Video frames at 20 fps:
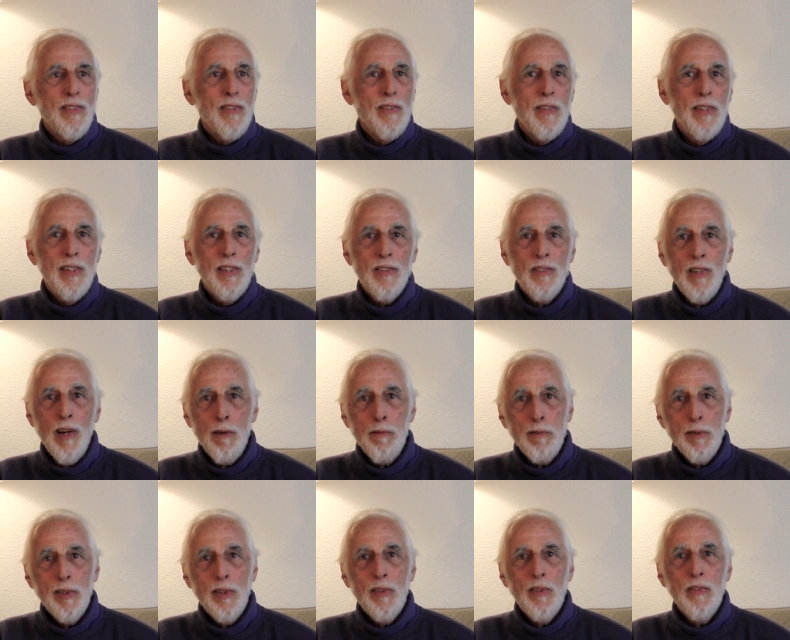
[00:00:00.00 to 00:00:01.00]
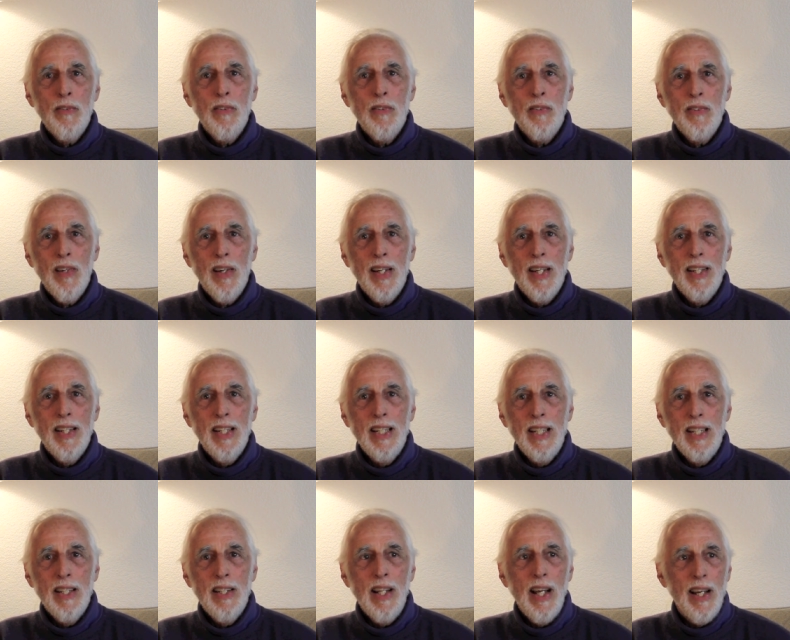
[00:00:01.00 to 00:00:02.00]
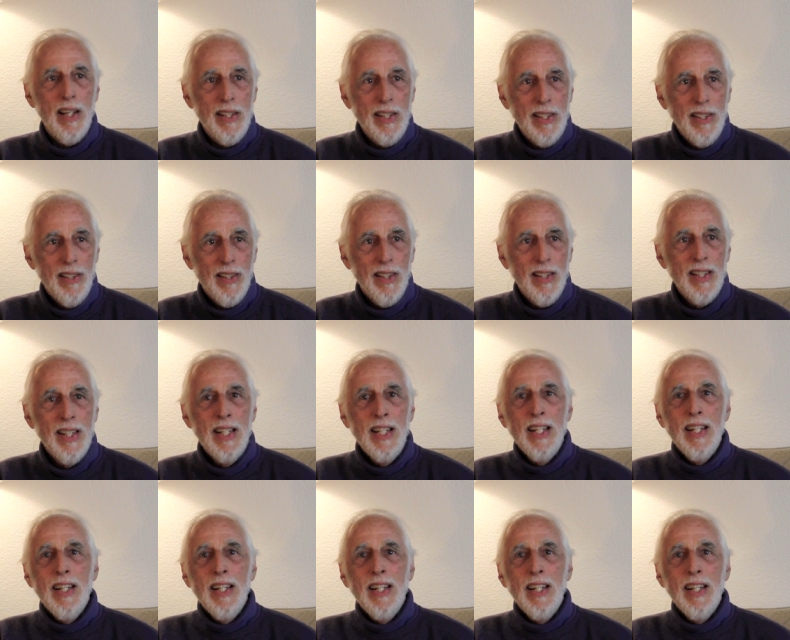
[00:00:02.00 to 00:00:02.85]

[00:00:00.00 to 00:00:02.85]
the Theosophical Society in Adyar,